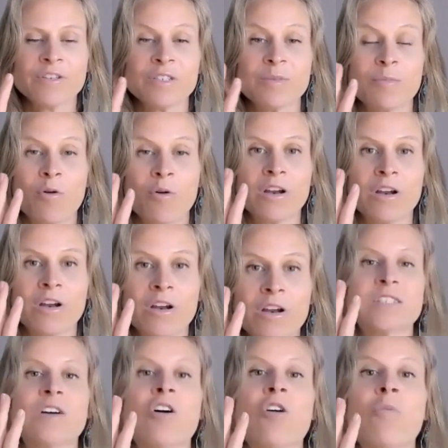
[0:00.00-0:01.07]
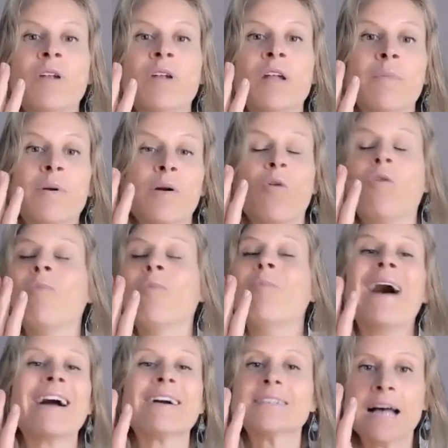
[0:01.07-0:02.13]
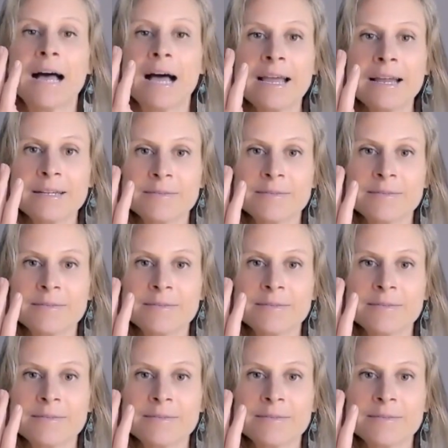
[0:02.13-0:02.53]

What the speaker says: supporting us to open up our whole backside.